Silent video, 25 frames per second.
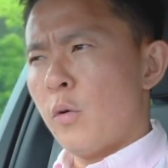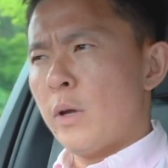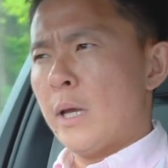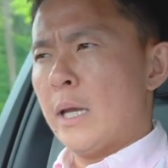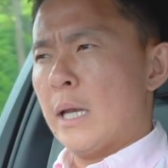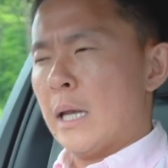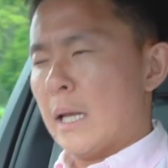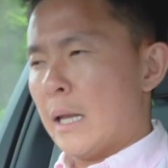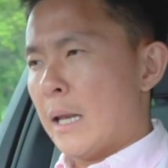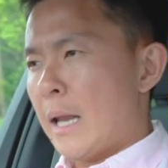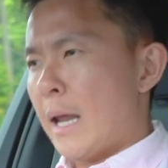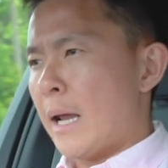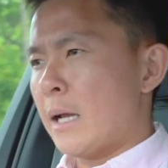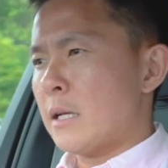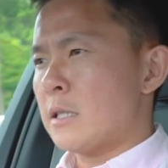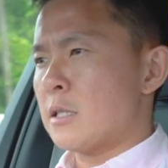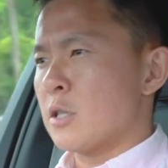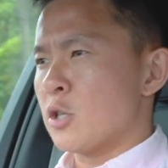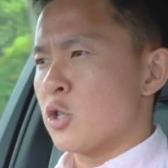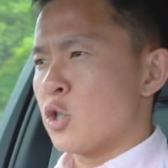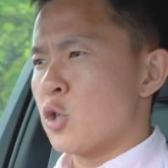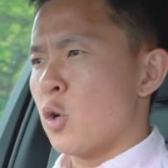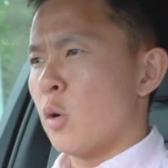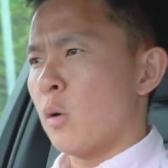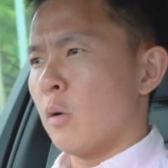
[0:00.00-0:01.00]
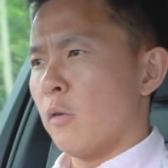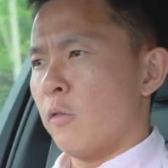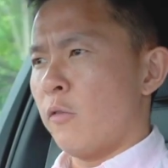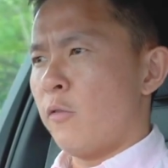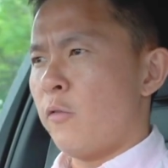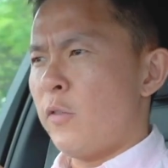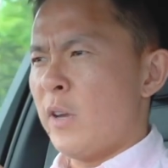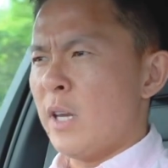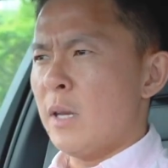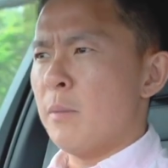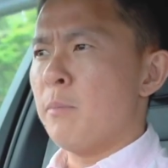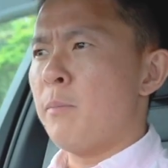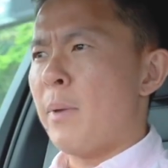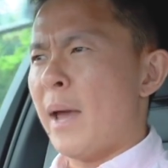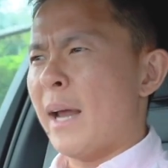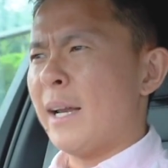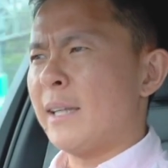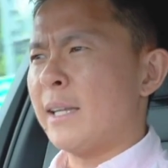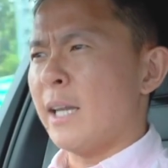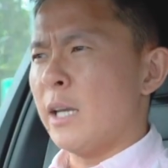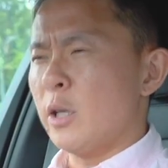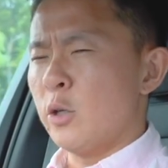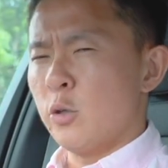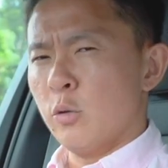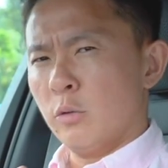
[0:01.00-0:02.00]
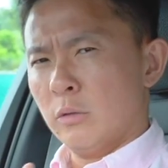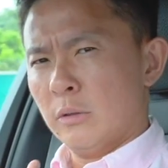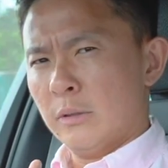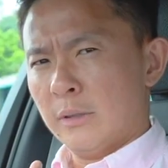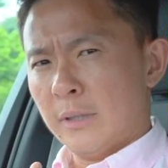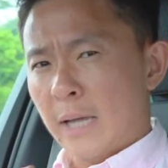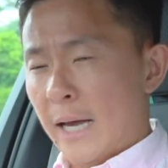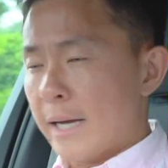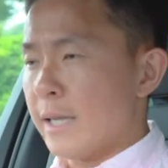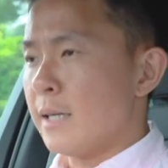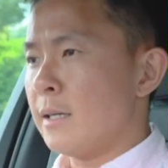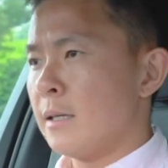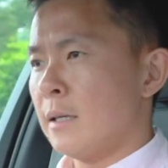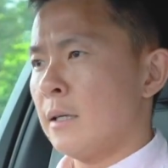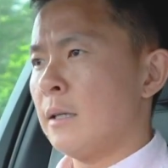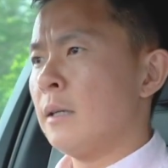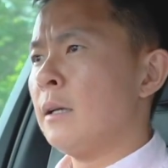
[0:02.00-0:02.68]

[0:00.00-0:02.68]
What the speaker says: it lacks the sort of feedback that you'll like.